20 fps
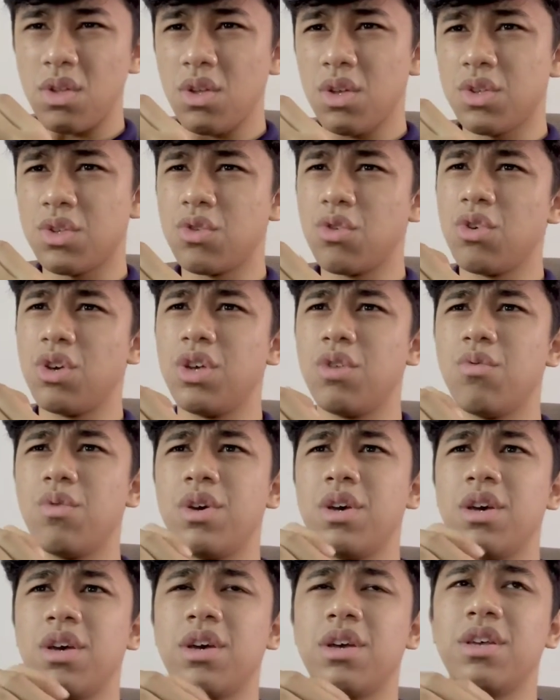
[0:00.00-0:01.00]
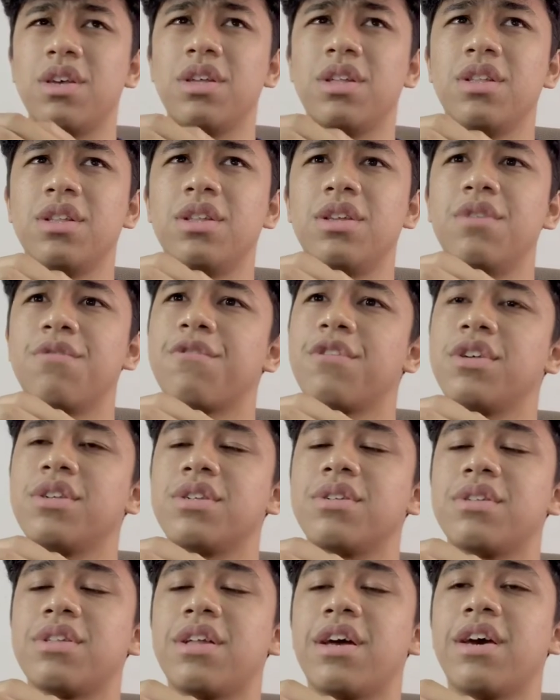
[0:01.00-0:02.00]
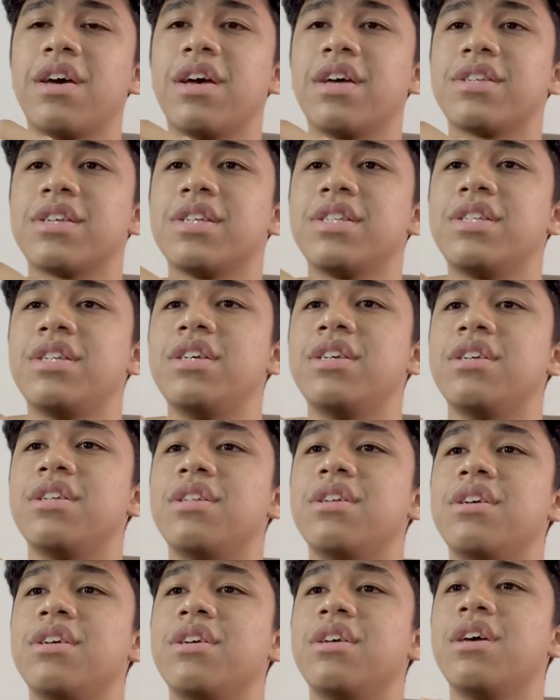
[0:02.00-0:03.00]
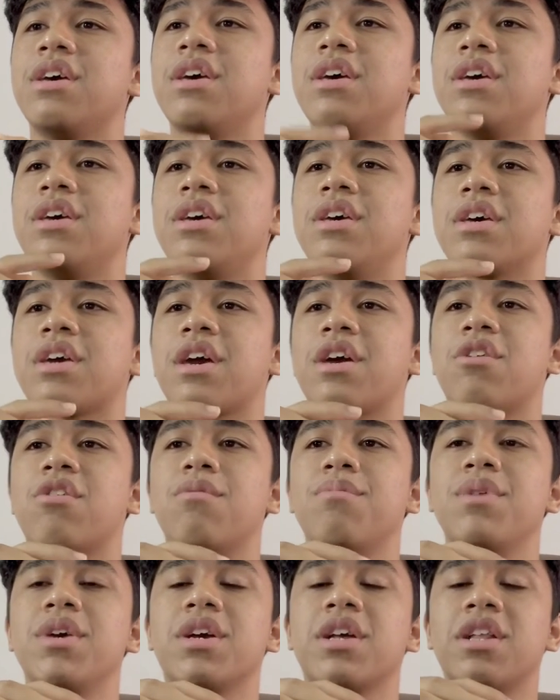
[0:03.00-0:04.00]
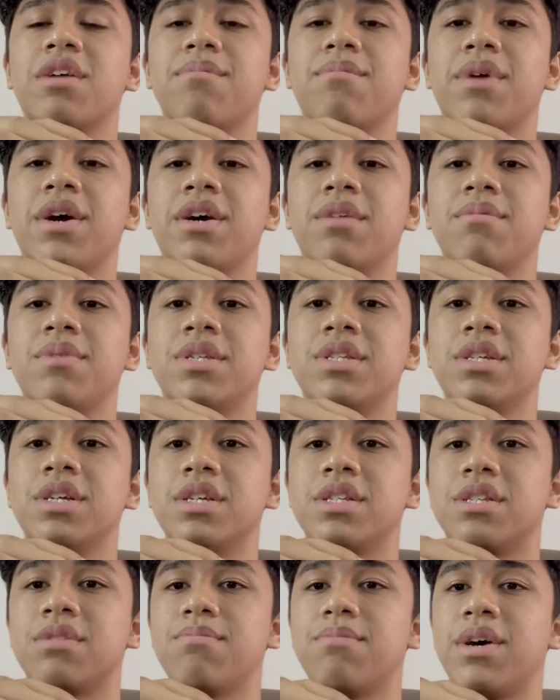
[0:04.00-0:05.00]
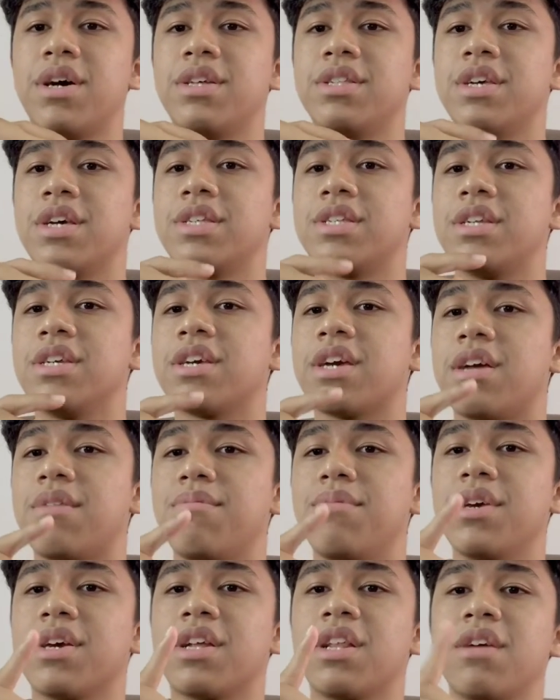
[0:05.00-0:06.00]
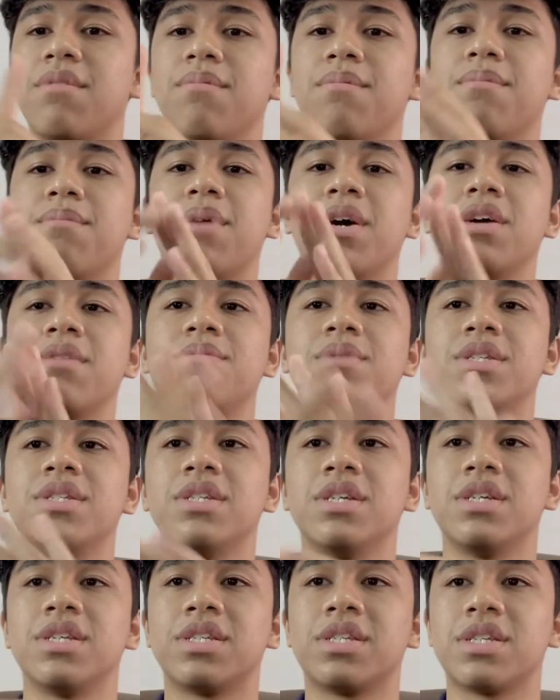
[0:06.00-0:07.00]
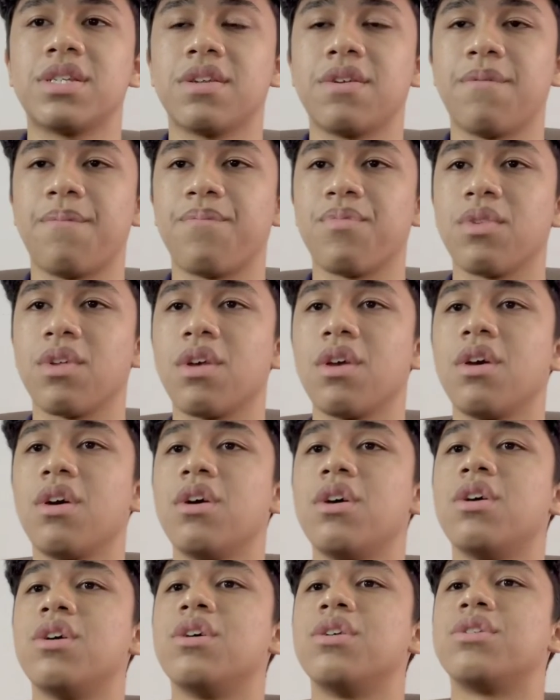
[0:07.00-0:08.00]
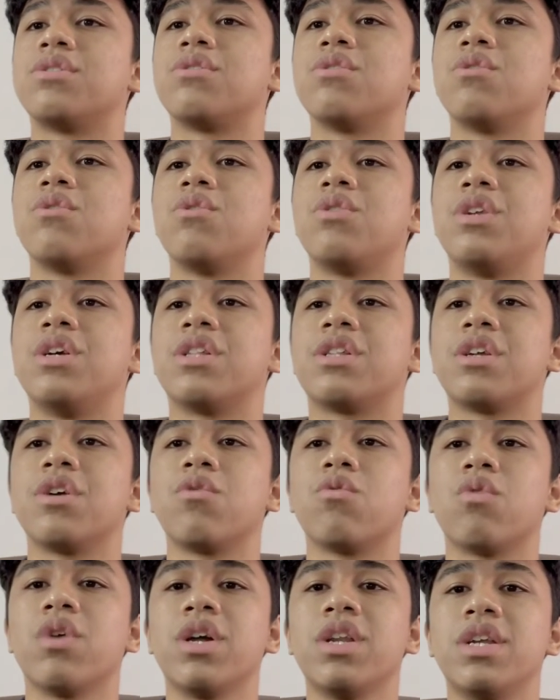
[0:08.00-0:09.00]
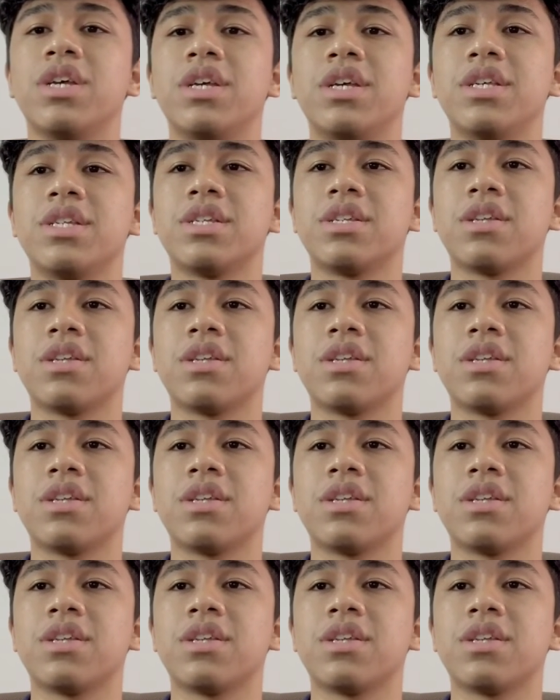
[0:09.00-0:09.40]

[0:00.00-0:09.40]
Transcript: So it differs like SST. It cannot be claimed by a business, but GST can be claimed by a business. So the third one is